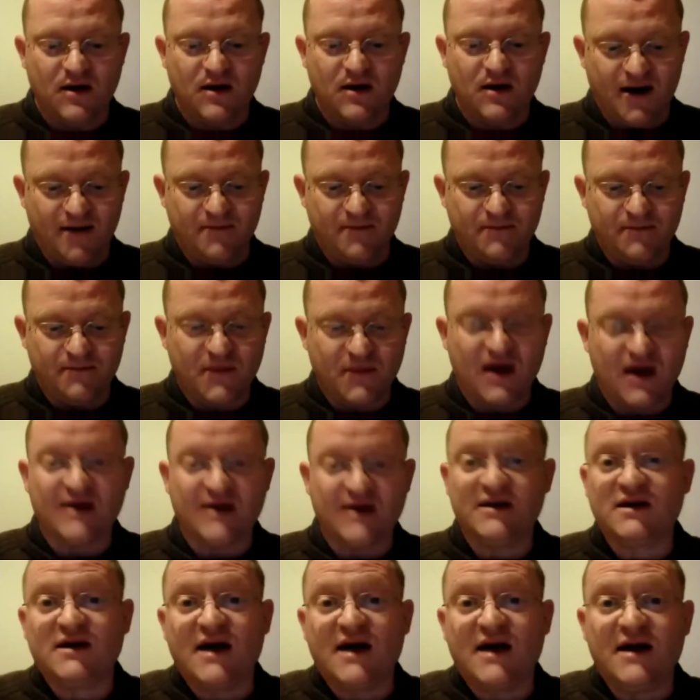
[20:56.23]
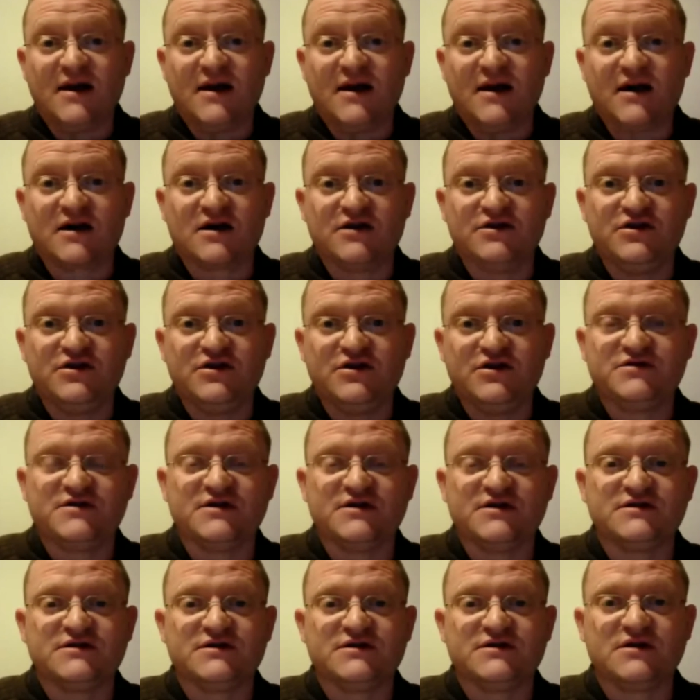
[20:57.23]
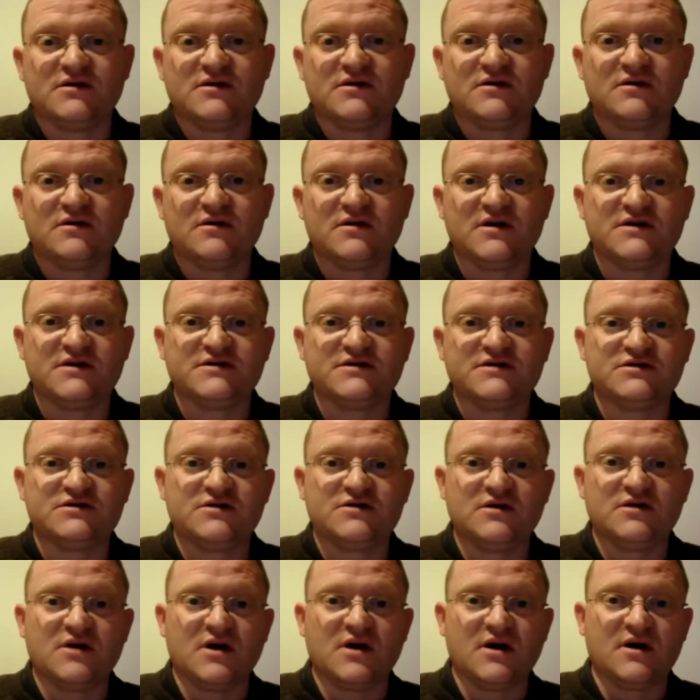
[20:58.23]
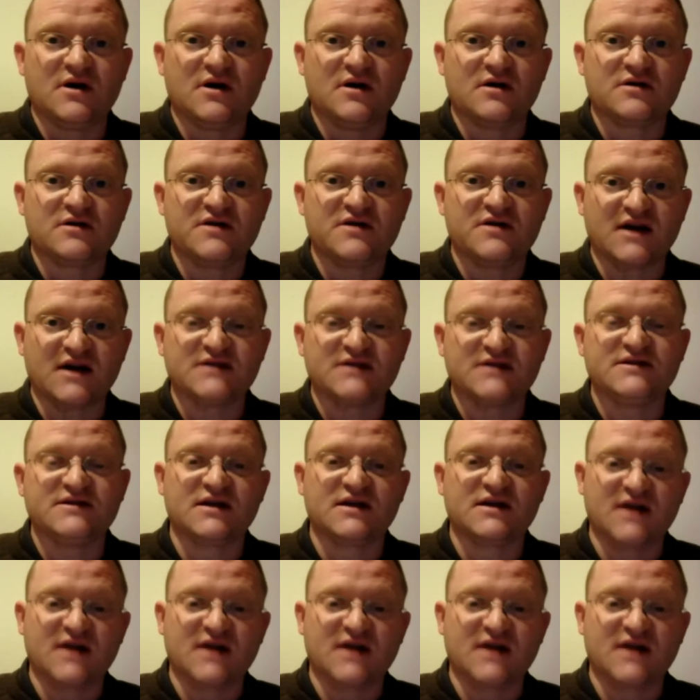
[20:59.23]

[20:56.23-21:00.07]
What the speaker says: And again, I can use this text